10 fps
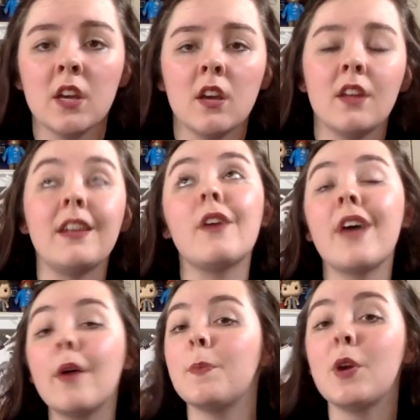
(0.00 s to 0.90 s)
Now that
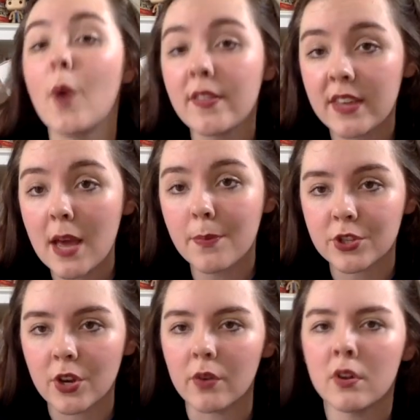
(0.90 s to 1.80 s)
would be quite the
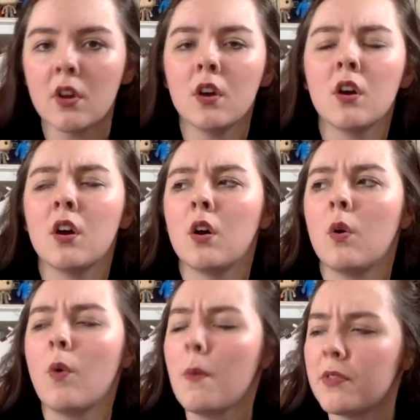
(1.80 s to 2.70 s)
episode.
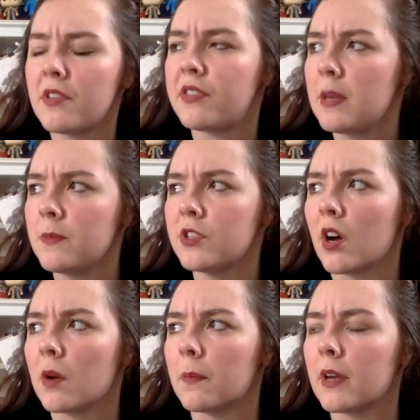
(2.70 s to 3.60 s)
What would the theme
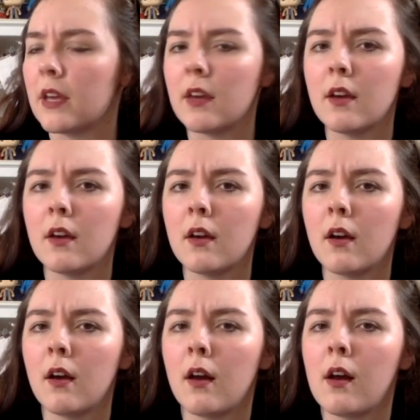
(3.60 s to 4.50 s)
song be?
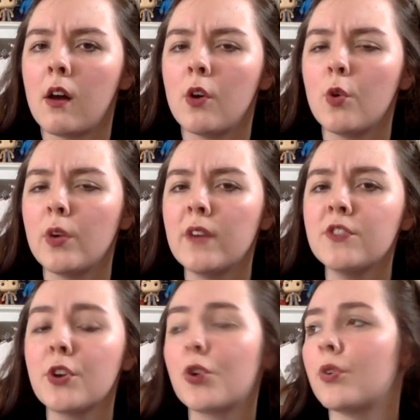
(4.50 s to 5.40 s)
Who gives their
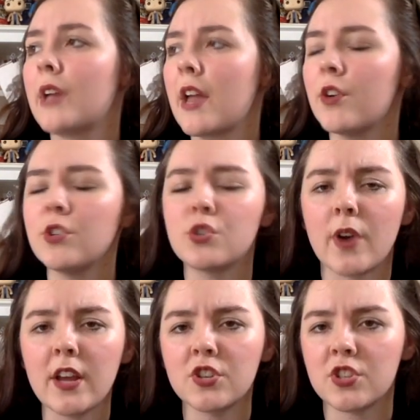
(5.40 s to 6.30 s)
creators
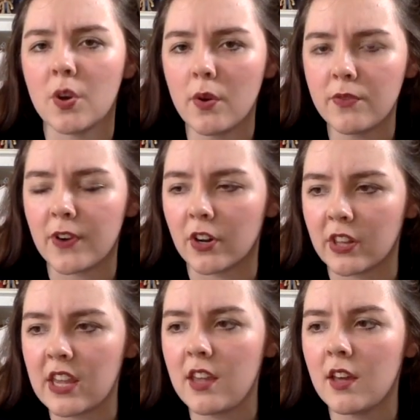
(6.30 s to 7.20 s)
strikes so
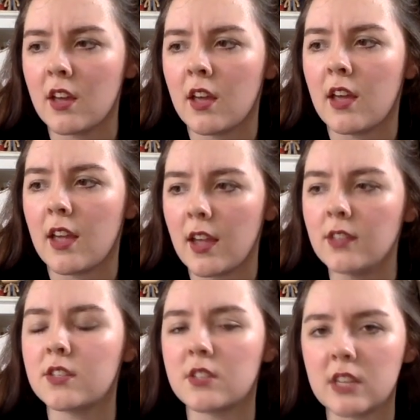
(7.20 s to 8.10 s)
unfairly? It's
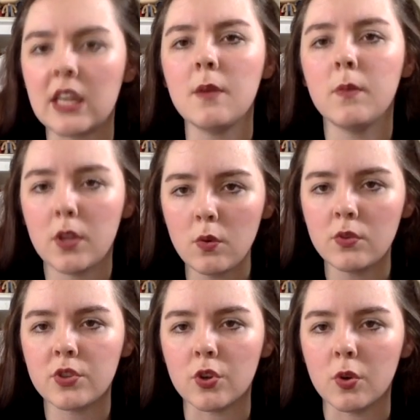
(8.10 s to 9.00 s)
Team
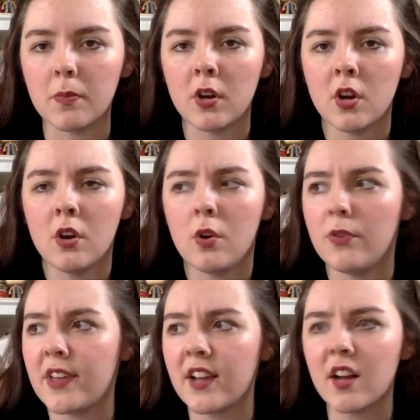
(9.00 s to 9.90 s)
YouTube. Who
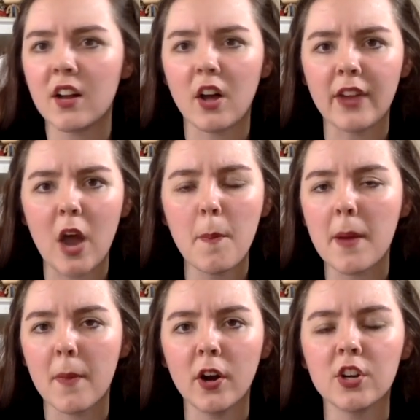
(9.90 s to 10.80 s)
then got called out by
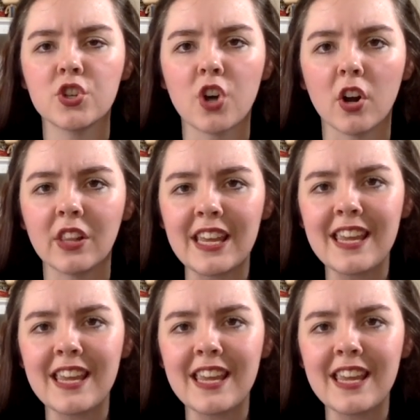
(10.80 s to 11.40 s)
Mark and Charlie?